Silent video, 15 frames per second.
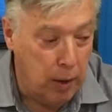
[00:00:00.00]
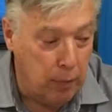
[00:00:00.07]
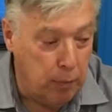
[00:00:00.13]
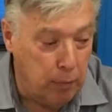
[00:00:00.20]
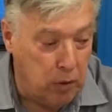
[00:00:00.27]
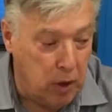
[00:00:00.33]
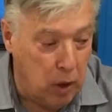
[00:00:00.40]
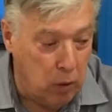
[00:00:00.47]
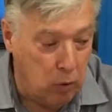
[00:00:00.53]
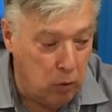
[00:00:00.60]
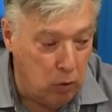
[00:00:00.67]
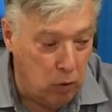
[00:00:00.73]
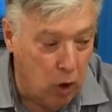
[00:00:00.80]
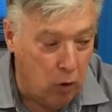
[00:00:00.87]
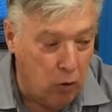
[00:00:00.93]
So
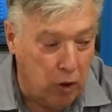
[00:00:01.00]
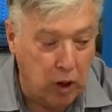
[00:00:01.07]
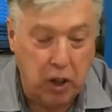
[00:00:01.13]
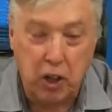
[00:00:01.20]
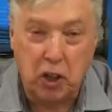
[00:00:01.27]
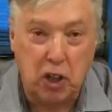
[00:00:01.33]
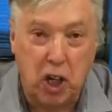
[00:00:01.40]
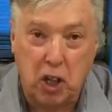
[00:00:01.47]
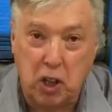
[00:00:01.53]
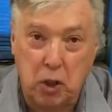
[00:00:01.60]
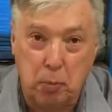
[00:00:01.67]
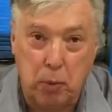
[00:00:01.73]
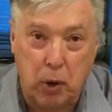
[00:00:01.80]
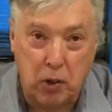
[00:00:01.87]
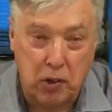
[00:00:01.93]
not really,
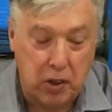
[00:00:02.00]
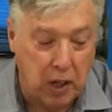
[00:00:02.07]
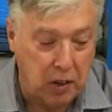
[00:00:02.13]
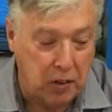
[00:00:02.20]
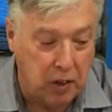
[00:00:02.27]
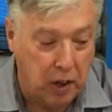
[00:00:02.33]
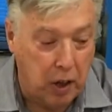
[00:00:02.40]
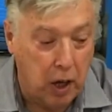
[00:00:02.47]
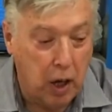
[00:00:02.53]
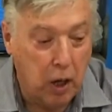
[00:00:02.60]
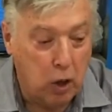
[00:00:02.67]
junction box and that's it.